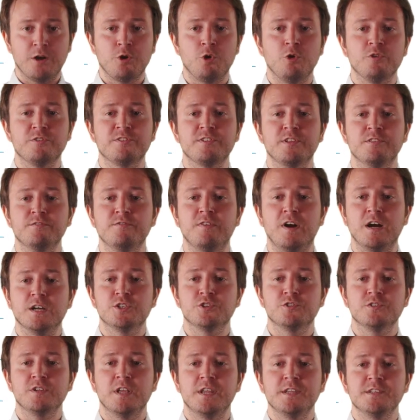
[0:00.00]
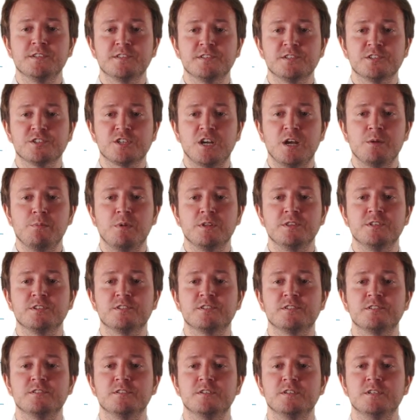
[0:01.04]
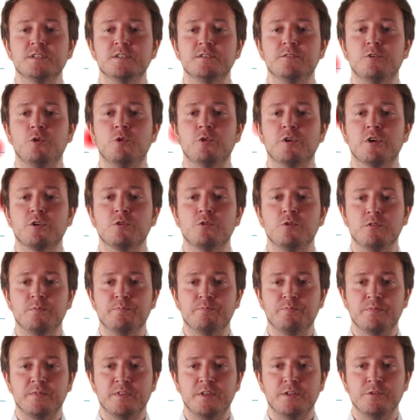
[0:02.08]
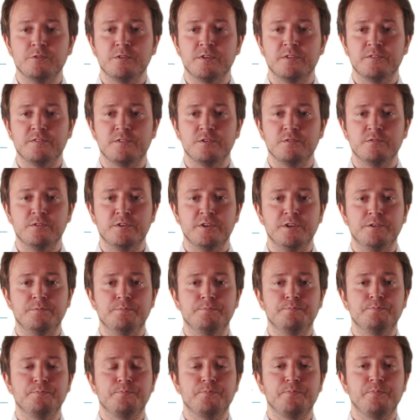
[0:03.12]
constant function, and is described by this oracle that you can see over here.